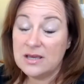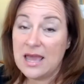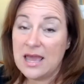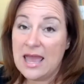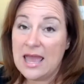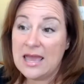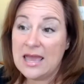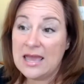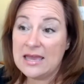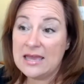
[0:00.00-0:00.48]

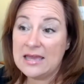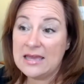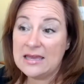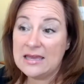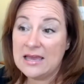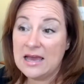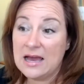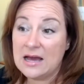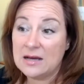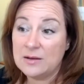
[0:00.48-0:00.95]

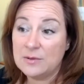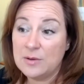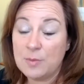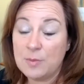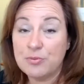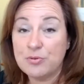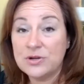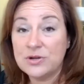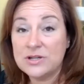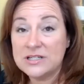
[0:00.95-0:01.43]
a
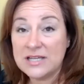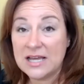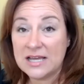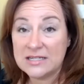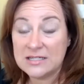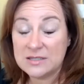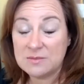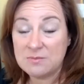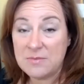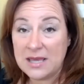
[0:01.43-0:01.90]
print
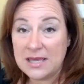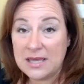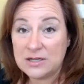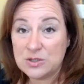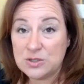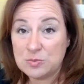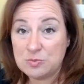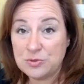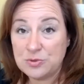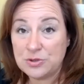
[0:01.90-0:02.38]
on
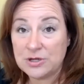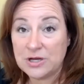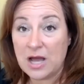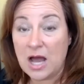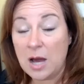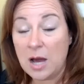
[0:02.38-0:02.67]
demand book